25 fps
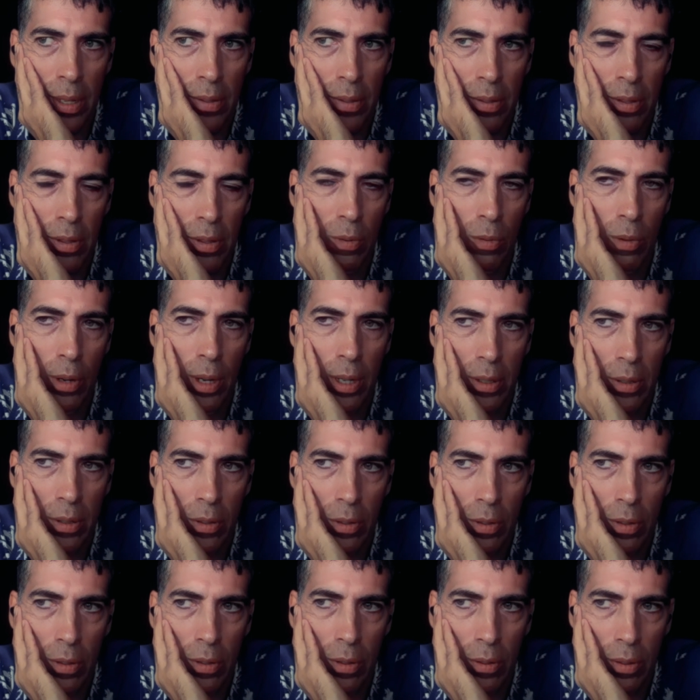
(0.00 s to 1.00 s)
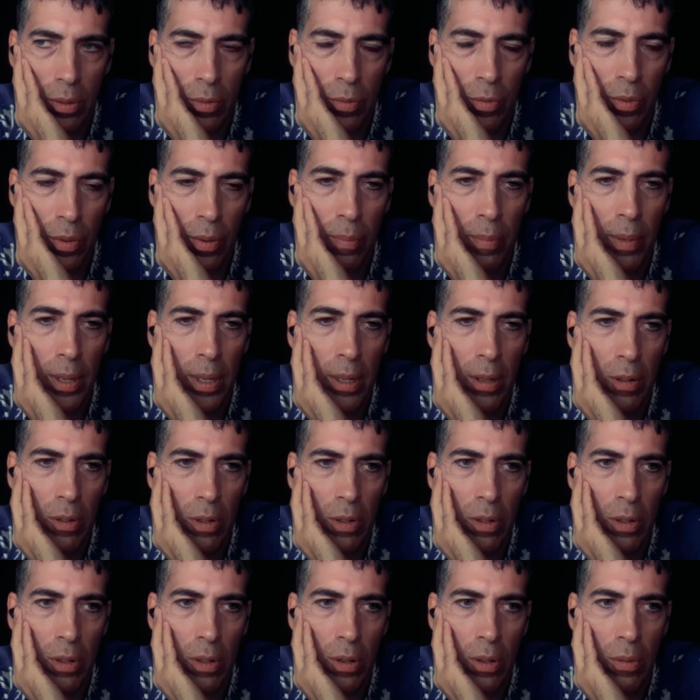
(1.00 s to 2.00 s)
as a director, as a
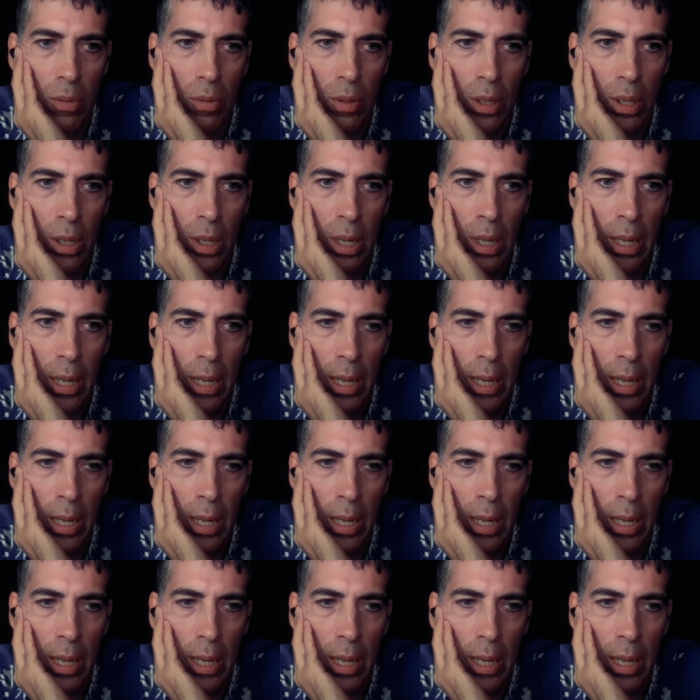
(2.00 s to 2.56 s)
filmmaker, you don't